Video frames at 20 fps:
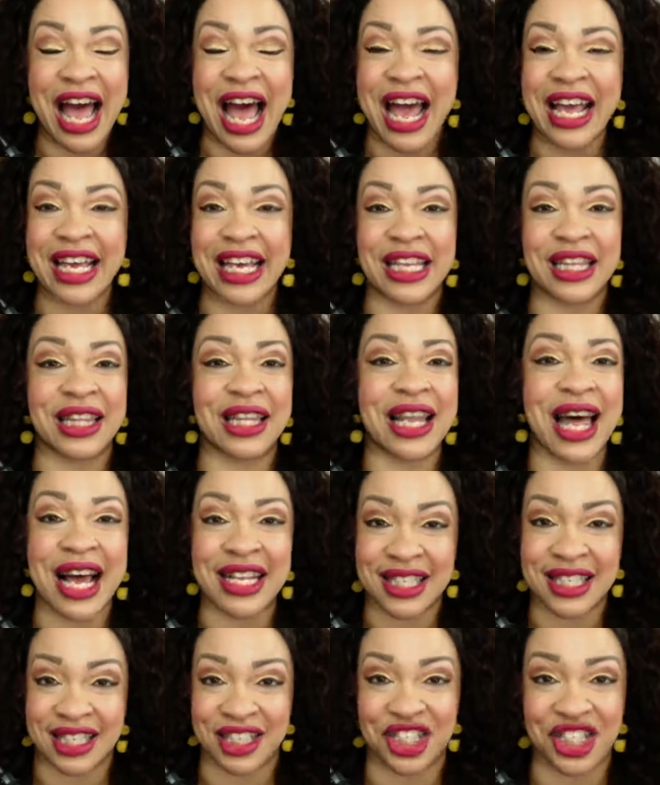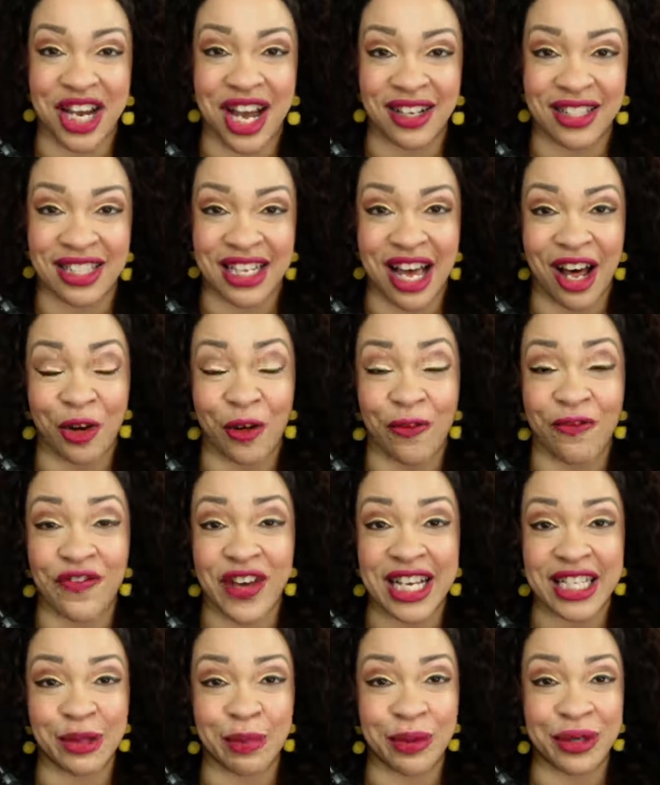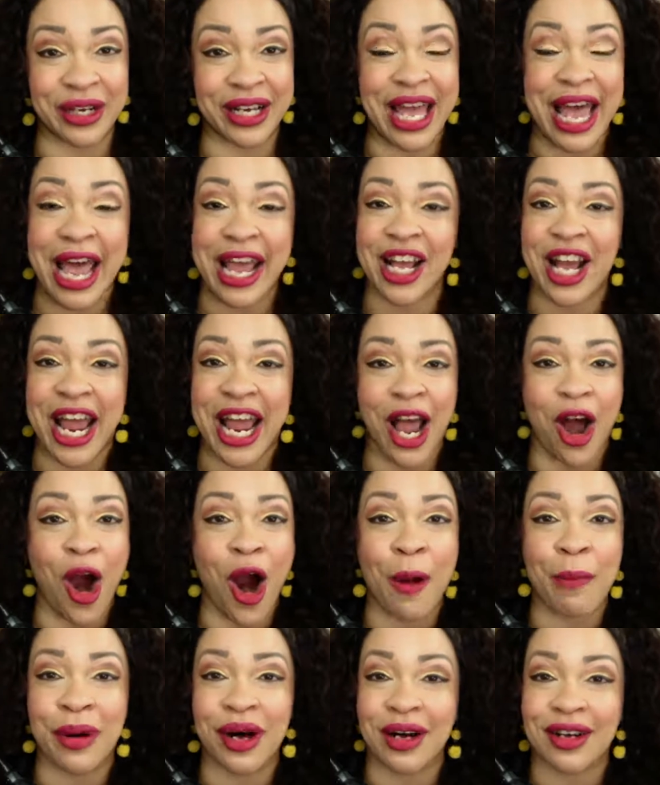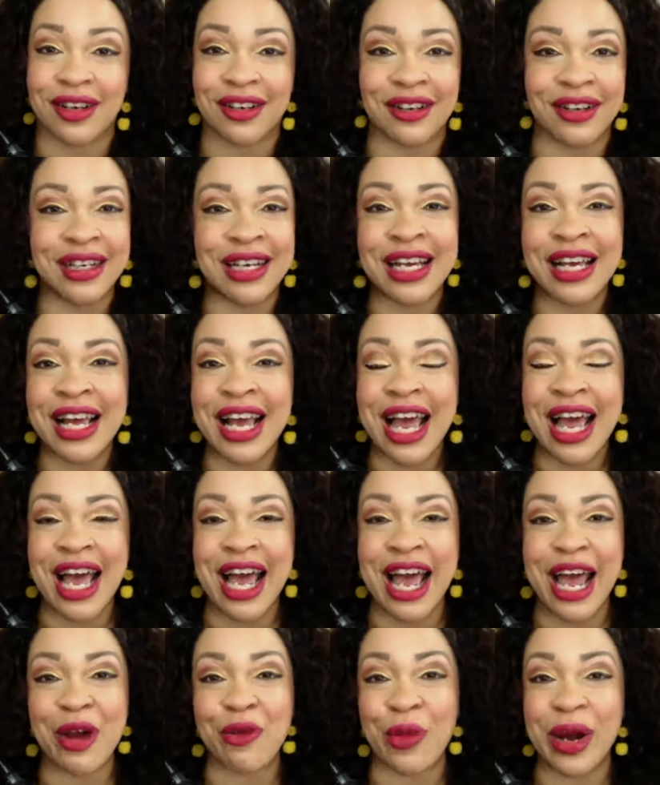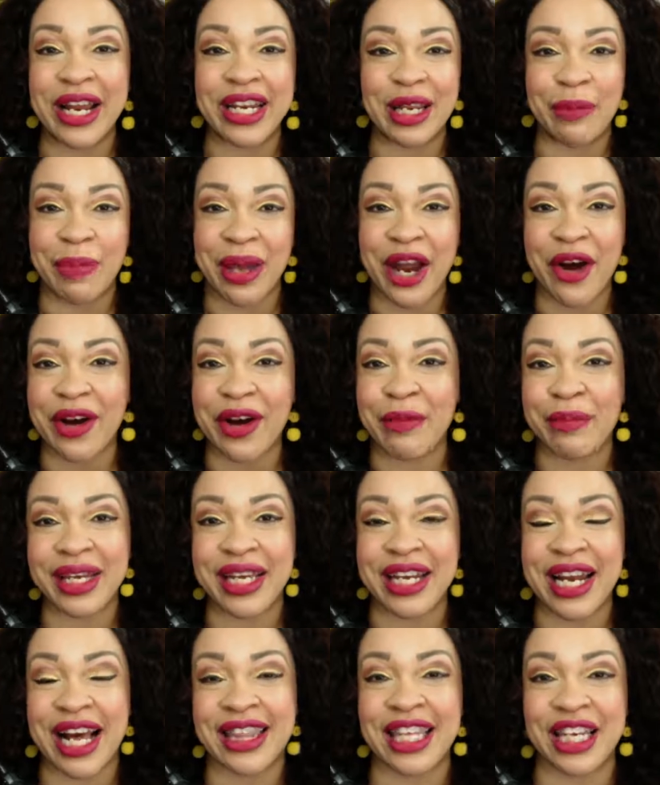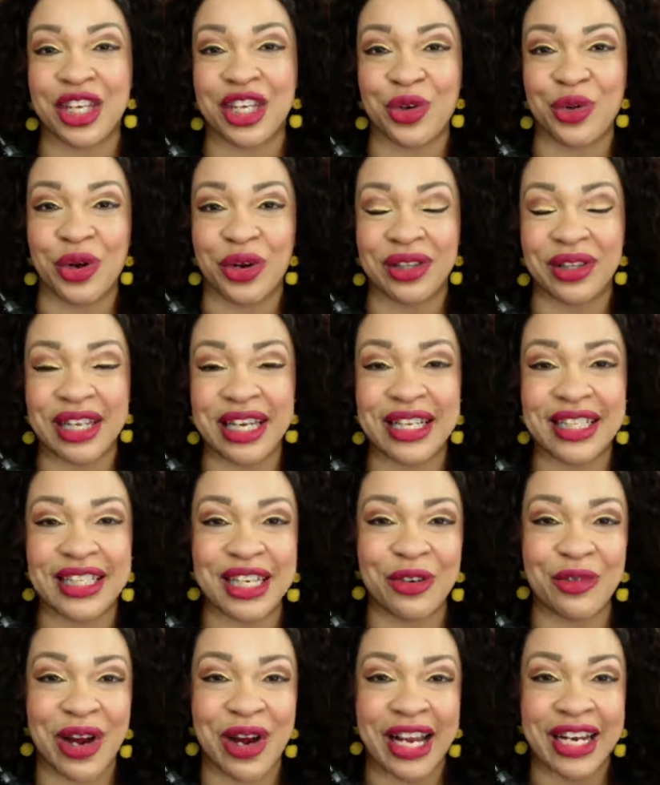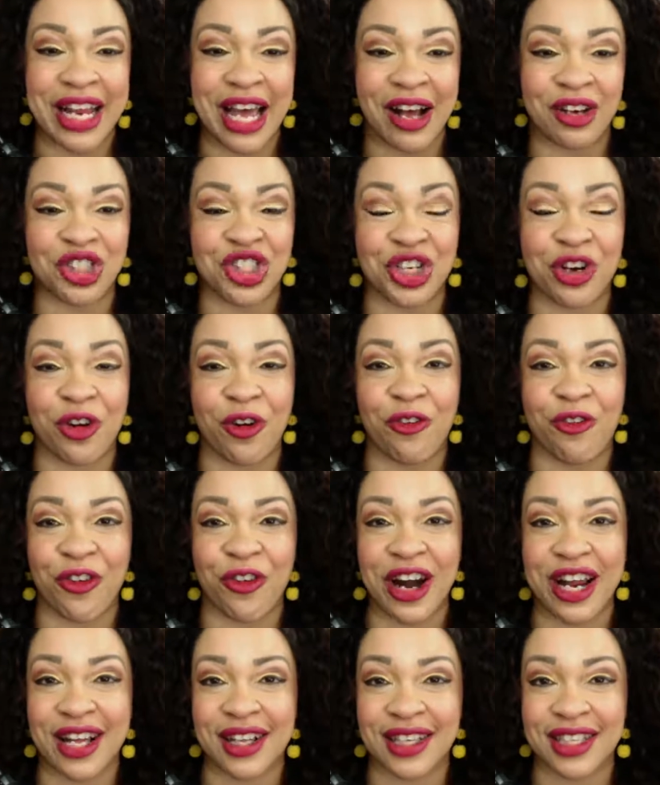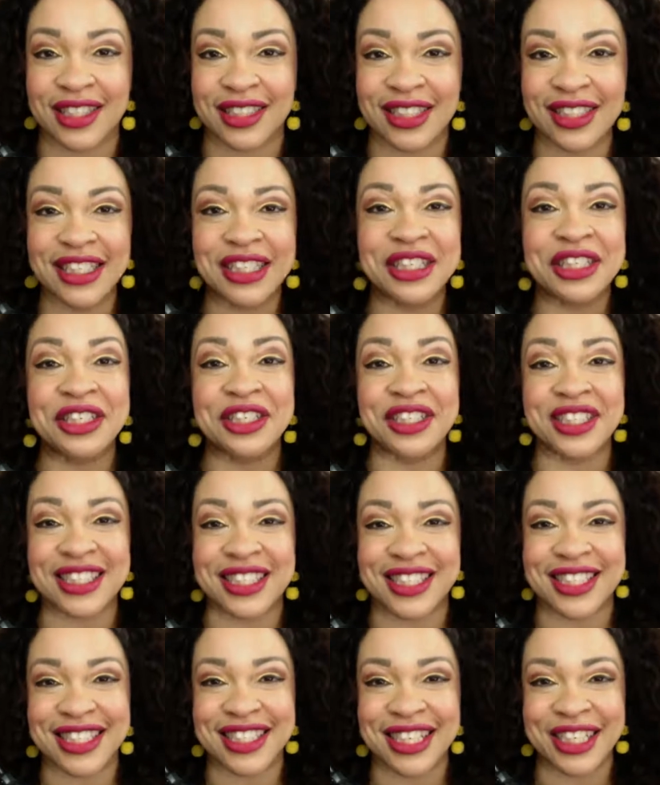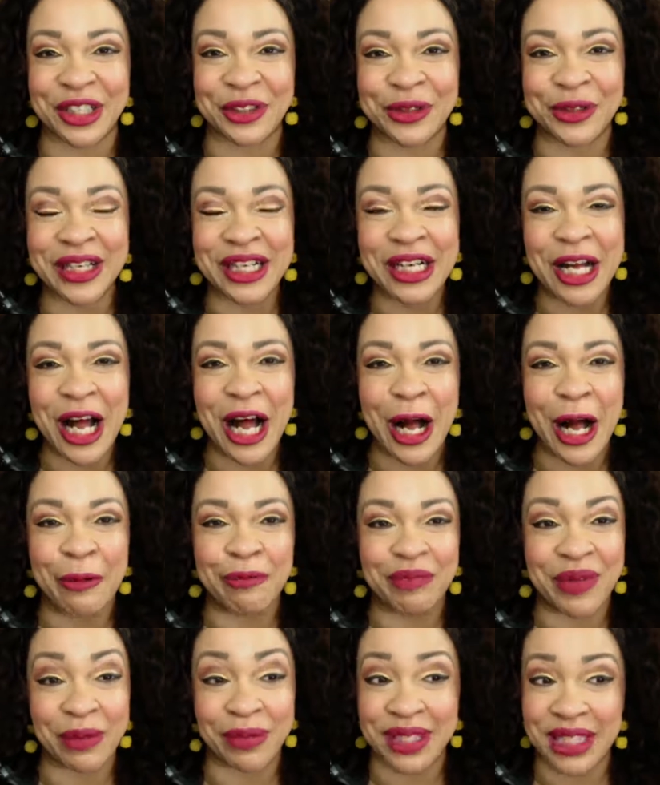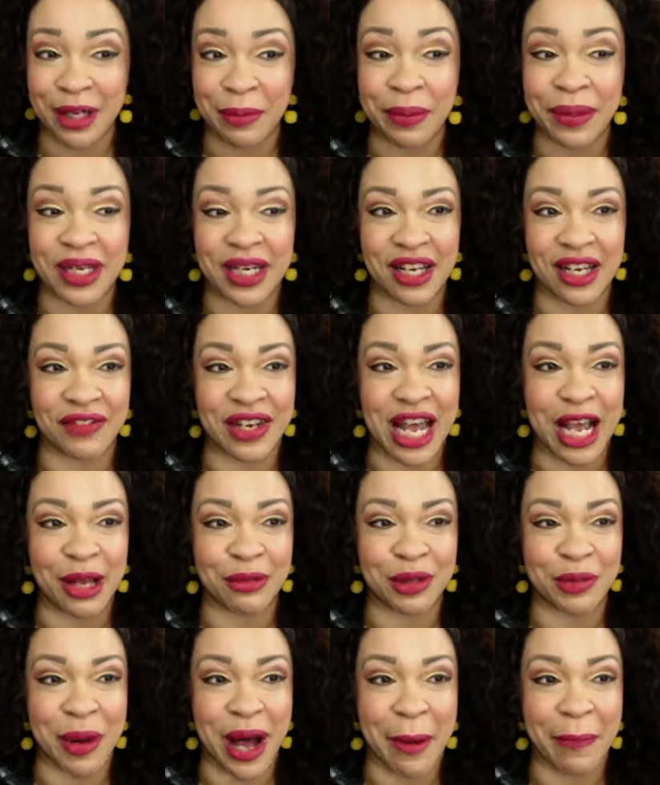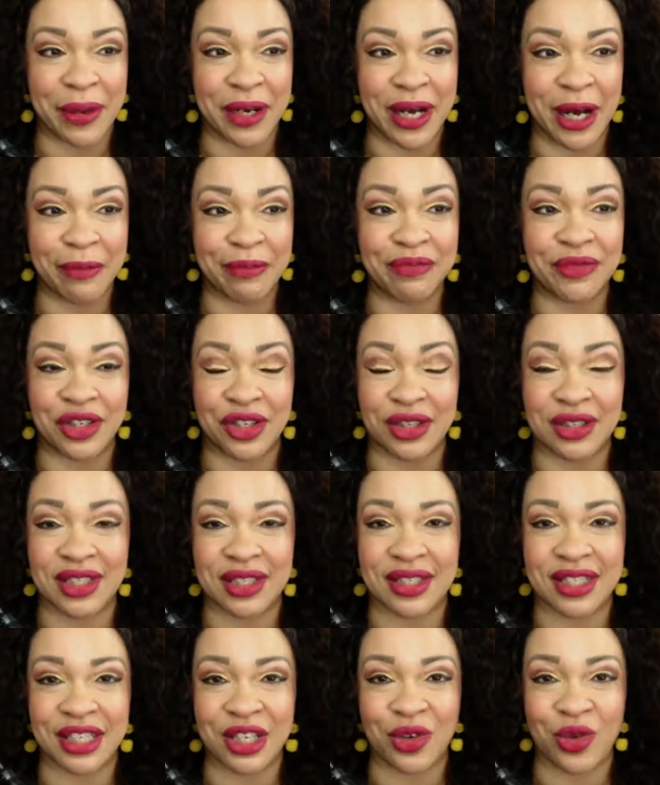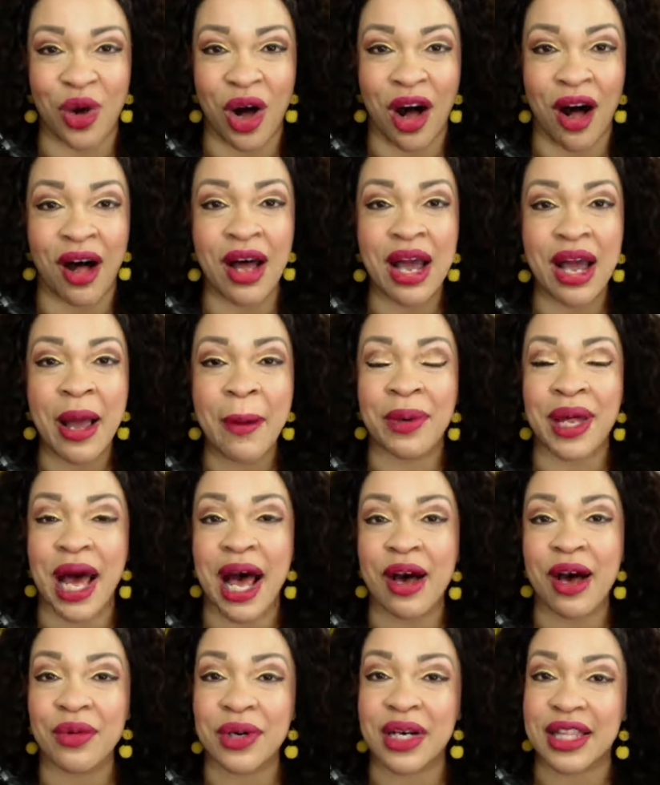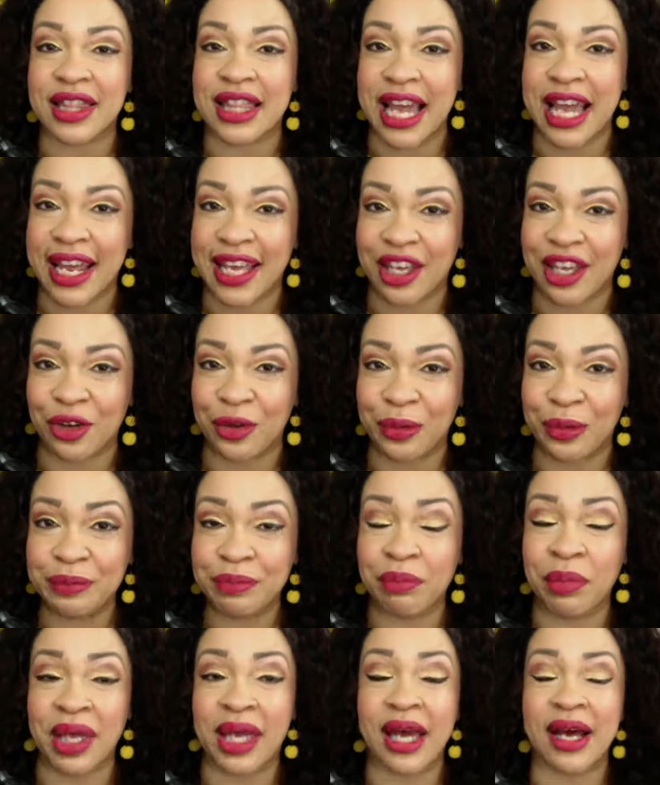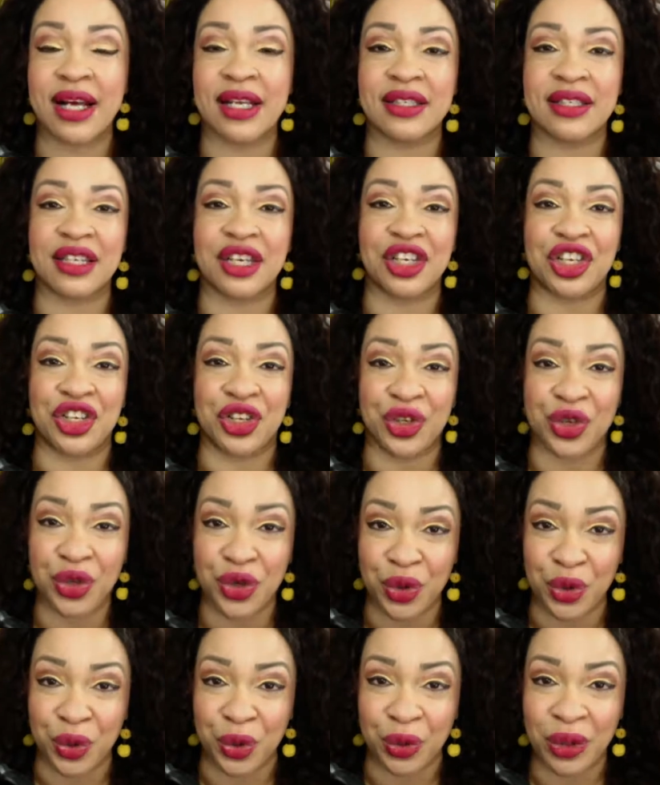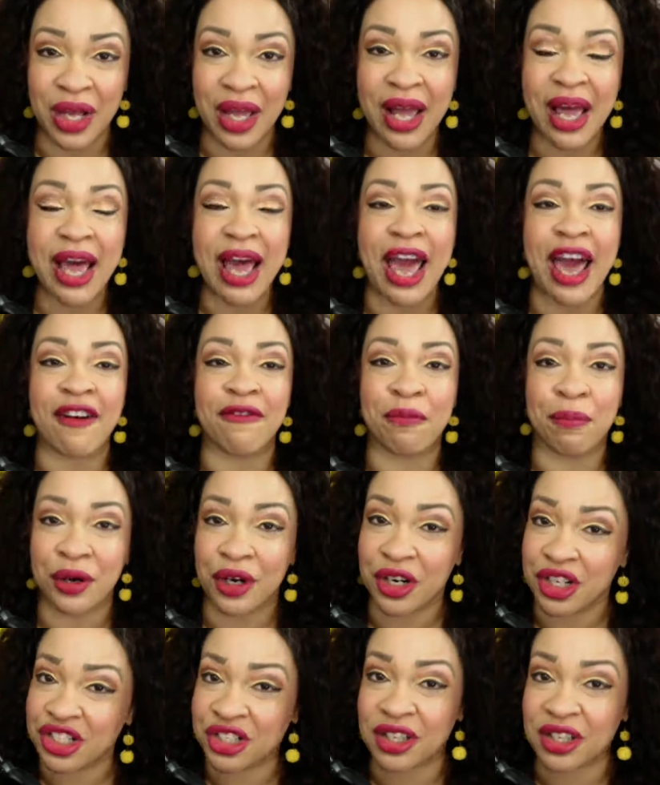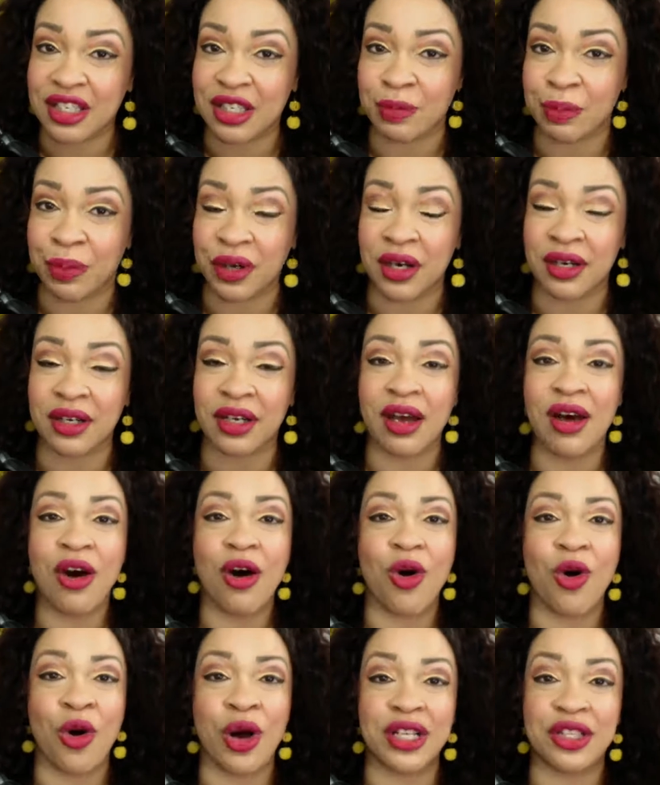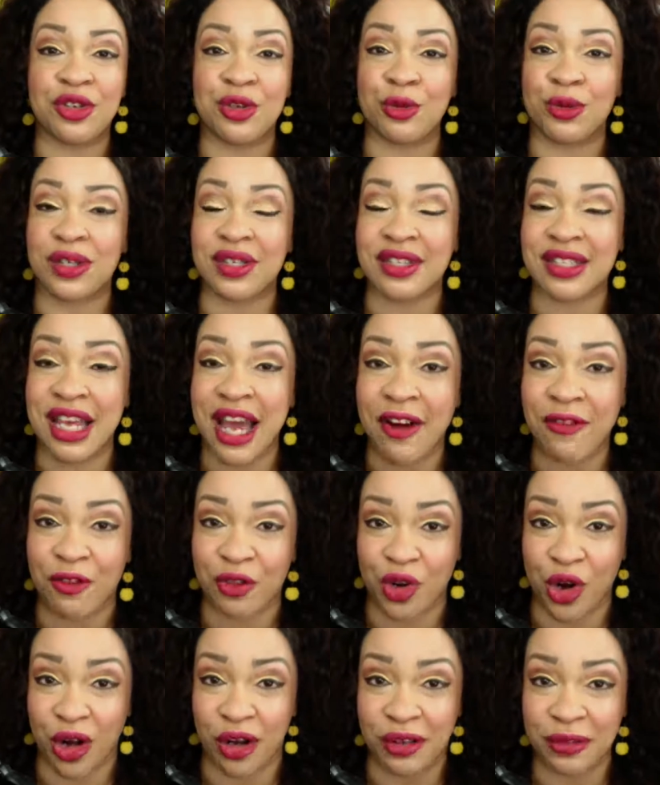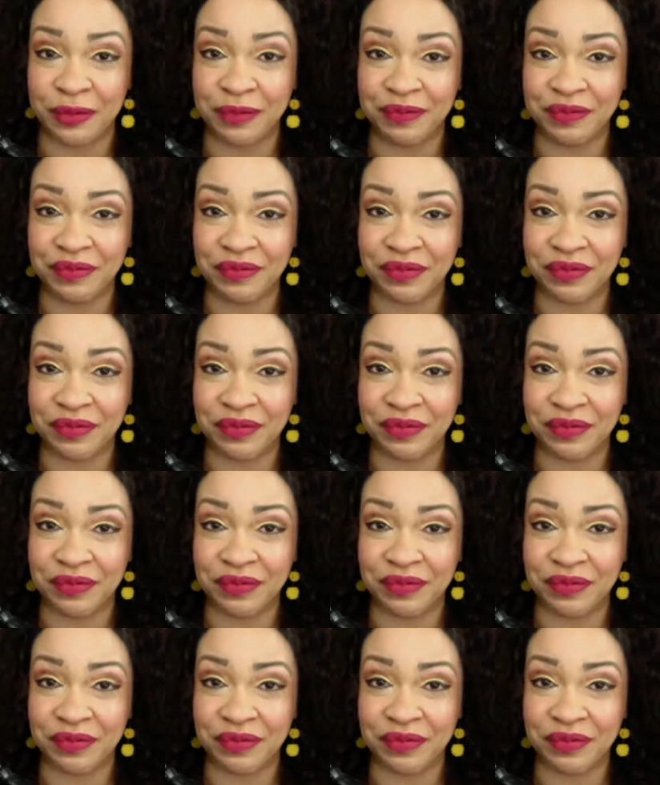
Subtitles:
I get lots of shouts out on Facebook. Hey, Gay Arbuckle. Hey, Randy Berryman. I think you're on LinkedIn right now. Cheryl Franklin. Good to see you. I'm seeing plenty of names popping up. Good to see you all. But I want to thank you because you have pushed this book onto several